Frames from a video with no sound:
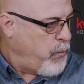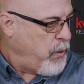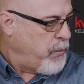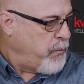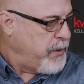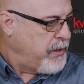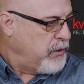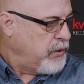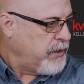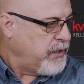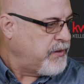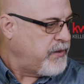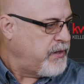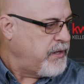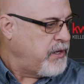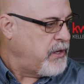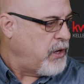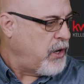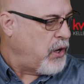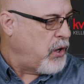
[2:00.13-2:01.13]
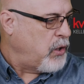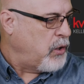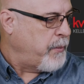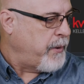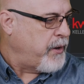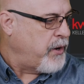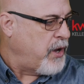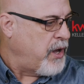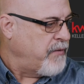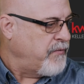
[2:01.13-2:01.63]
when we look at the all
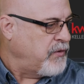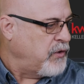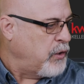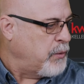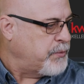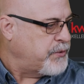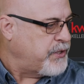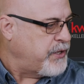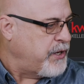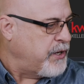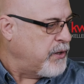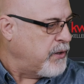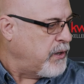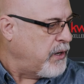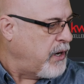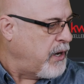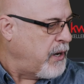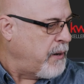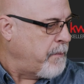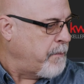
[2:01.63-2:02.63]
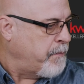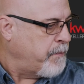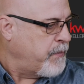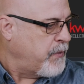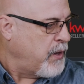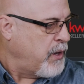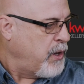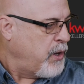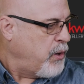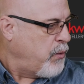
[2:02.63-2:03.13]
about envelopes here,
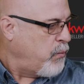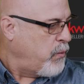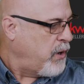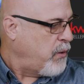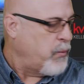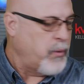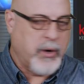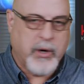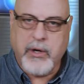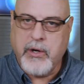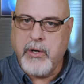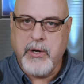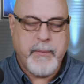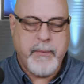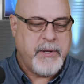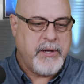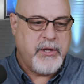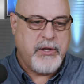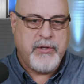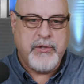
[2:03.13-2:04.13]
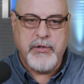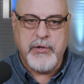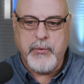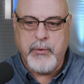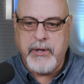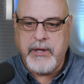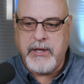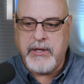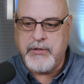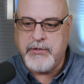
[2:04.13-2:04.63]
what we're going to be
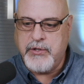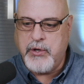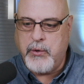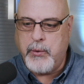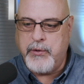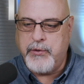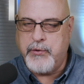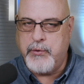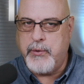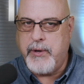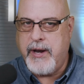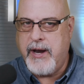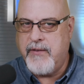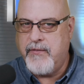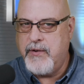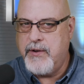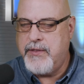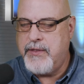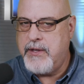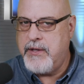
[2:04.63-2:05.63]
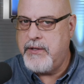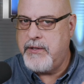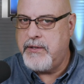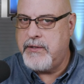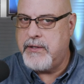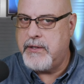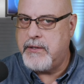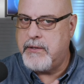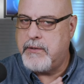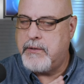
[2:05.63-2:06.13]
doing is going through
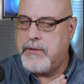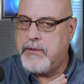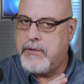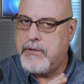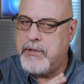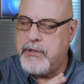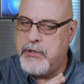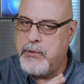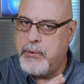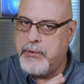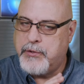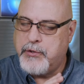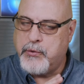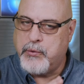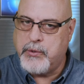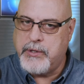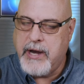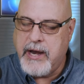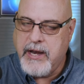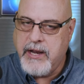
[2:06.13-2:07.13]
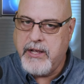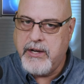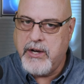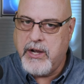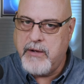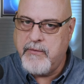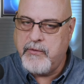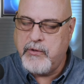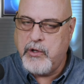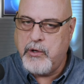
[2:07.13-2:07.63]
everything that to do with creating an
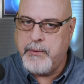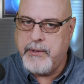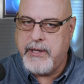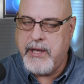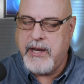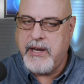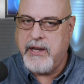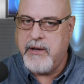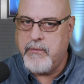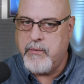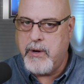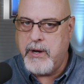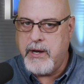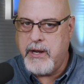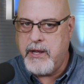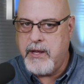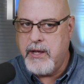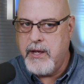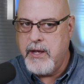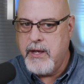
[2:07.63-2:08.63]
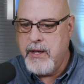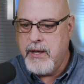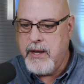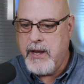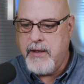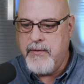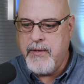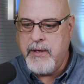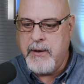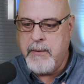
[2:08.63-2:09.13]
envelope, getting it ready,
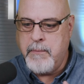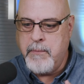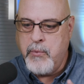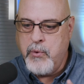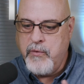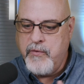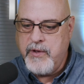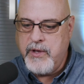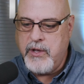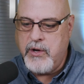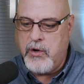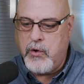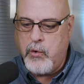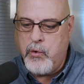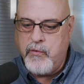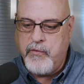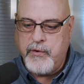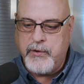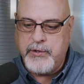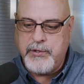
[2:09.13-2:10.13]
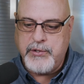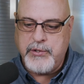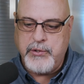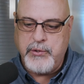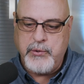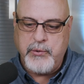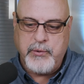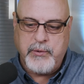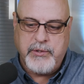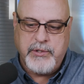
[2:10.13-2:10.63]
and then moving it over
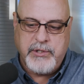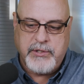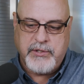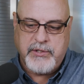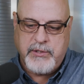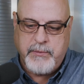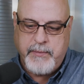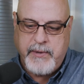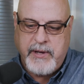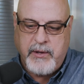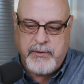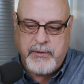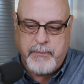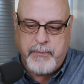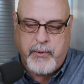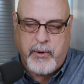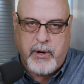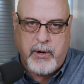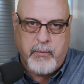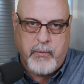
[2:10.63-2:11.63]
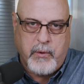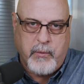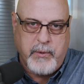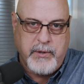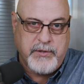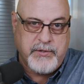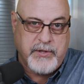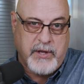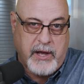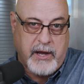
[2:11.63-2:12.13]
to just about the part where
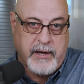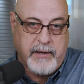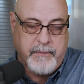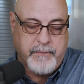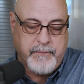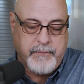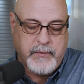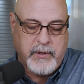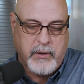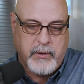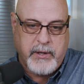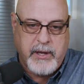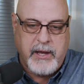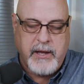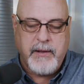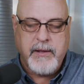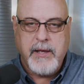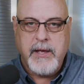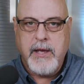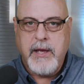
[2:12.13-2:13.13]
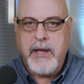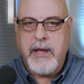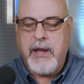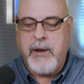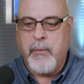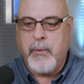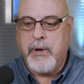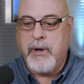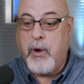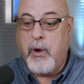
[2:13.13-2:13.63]
we sign. Okay,
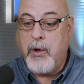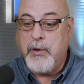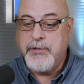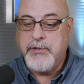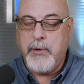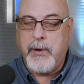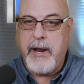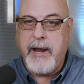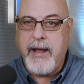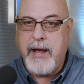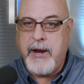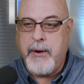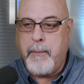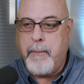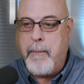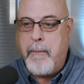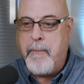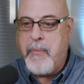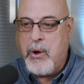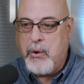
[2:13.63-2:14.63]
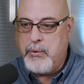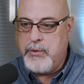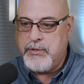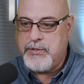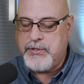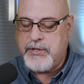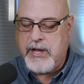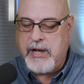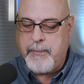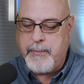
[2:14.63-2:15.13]
and we're going to also add a
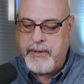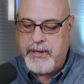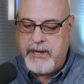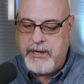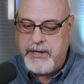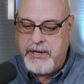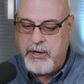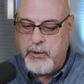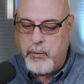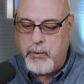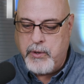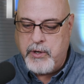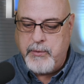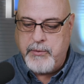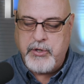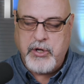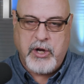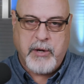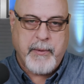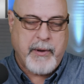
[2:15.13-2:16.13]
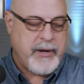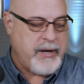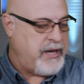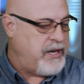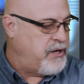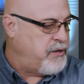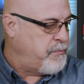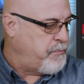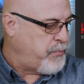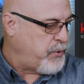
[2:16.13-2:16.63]
bonus topic in here. We're going to talk about
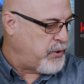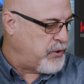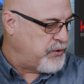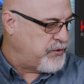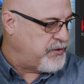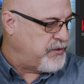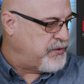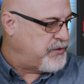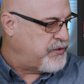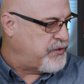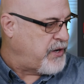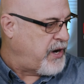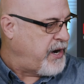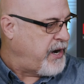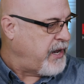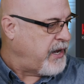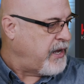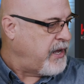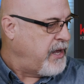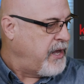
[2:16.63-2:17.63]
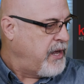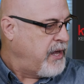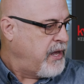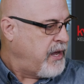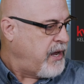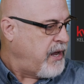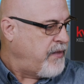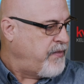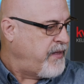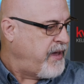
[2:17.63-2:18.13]
in-person signing.
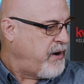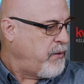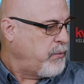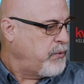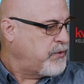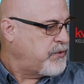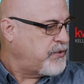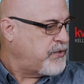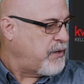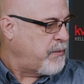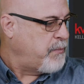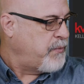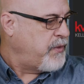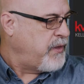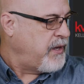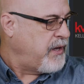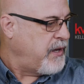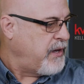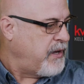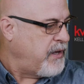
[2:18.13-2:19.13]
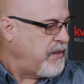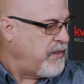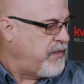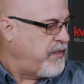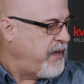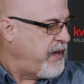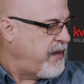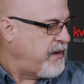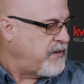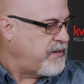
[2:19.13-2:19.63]
And that was something
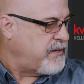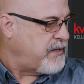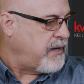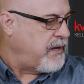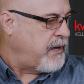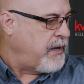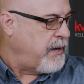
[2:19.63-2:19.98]
that